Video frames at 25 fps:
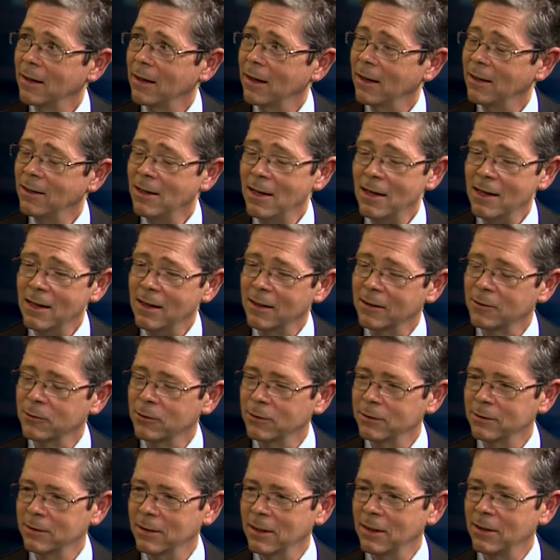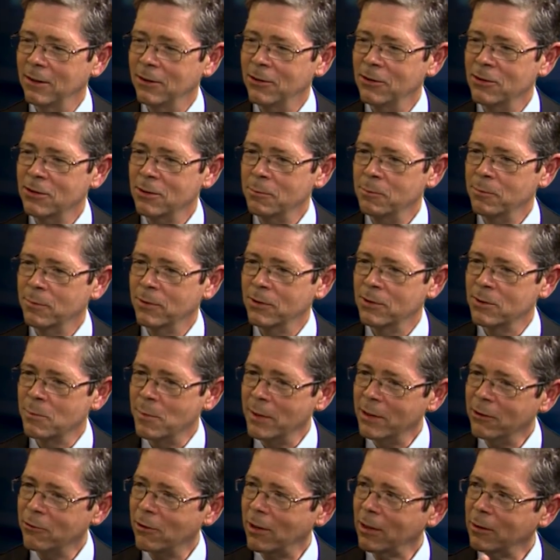Yeah, there's a big
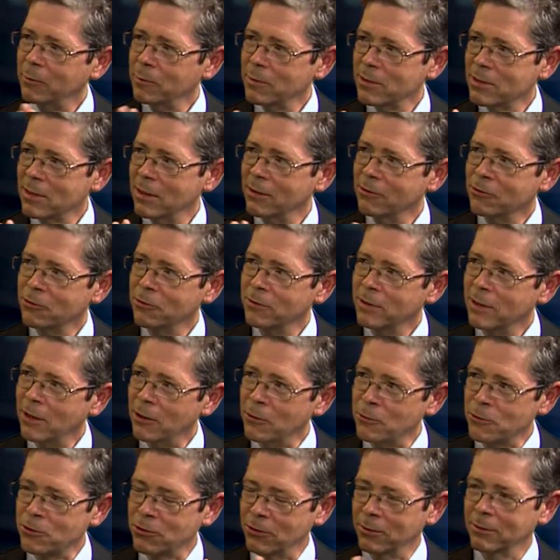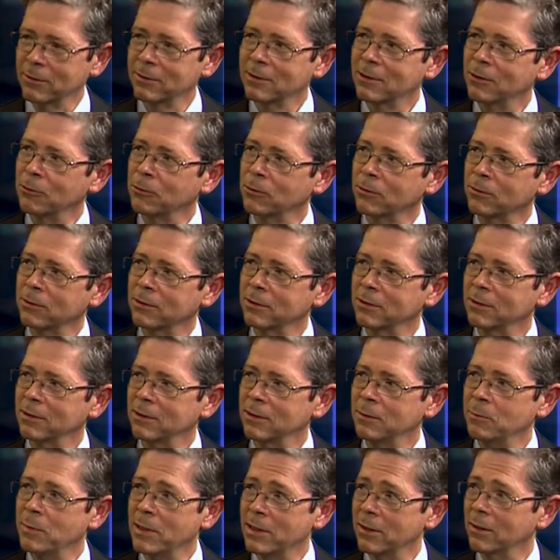crack up the centre of the ocean called the
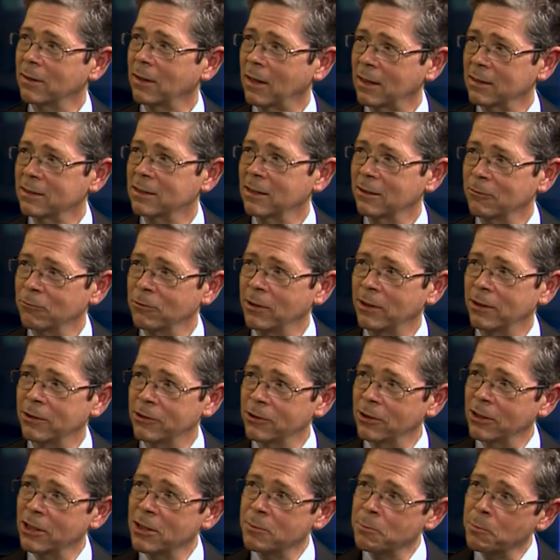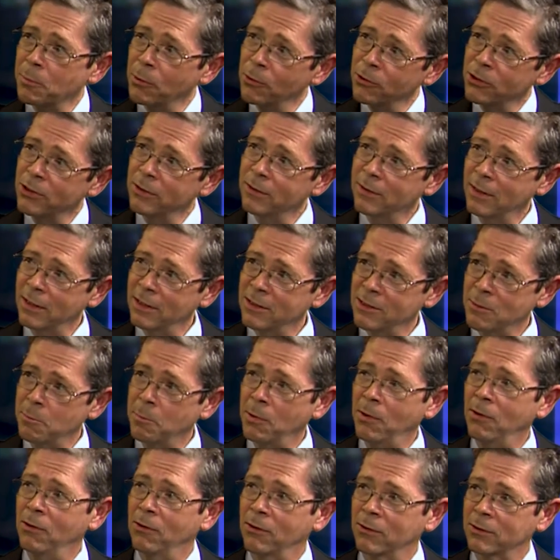Mid-Atlantic Ridge, and it's pushing things
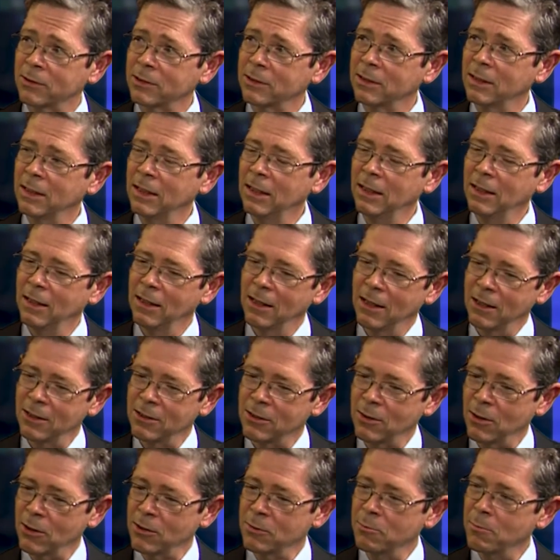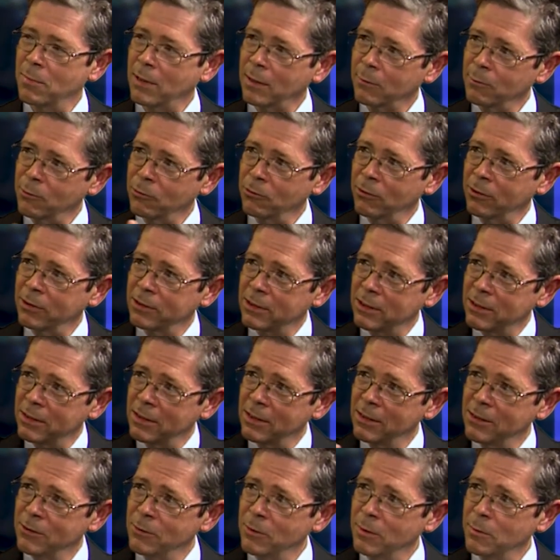apart. As magma rises
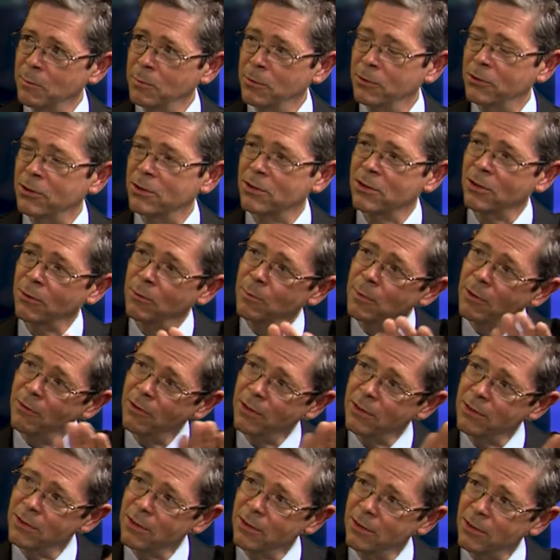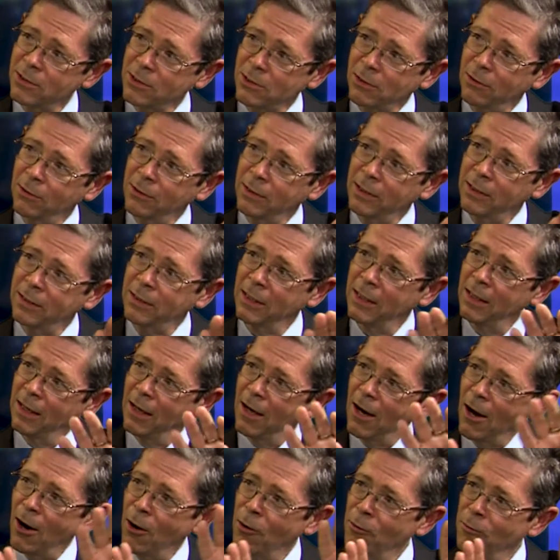into it, it pushes. So America's going to slide
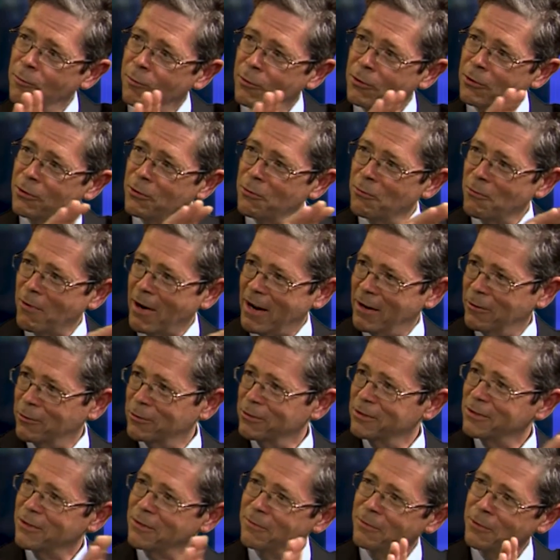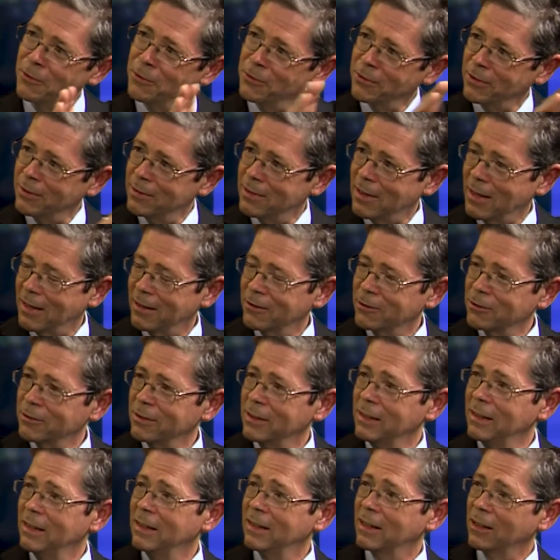over and around, further down,
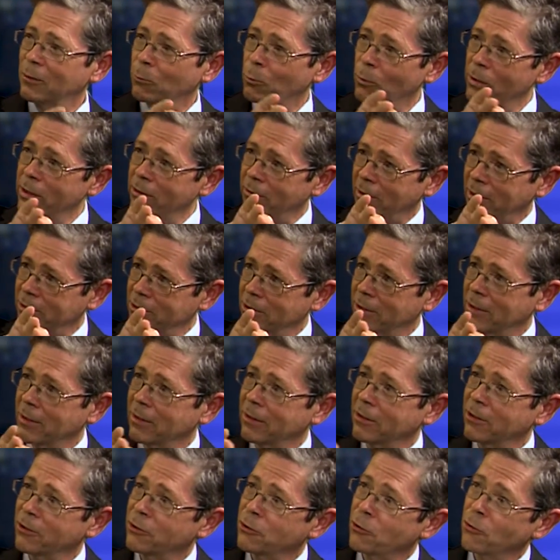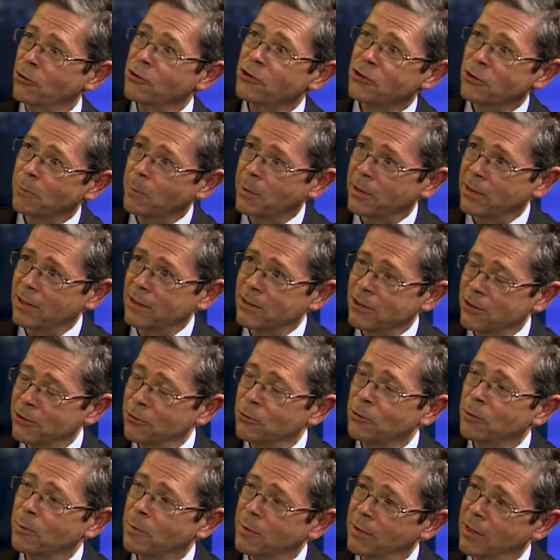and we are actually going to crunch up against
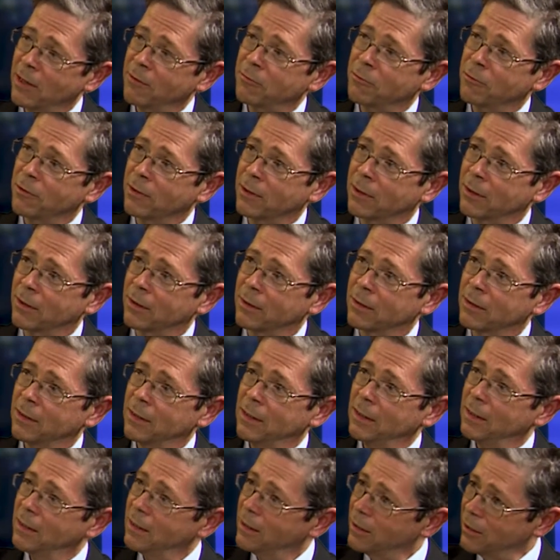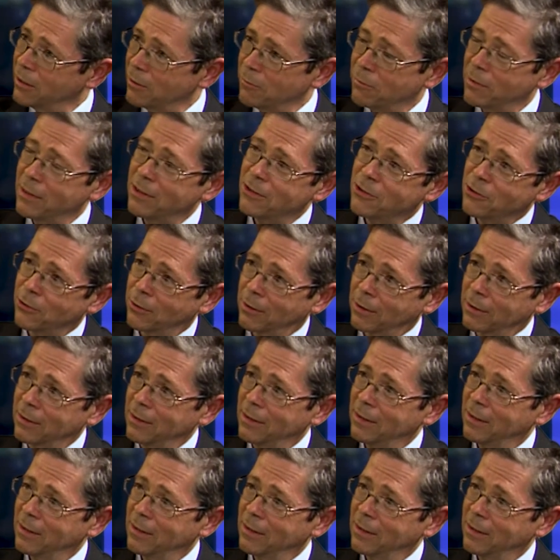Europe and Africa. And eventually,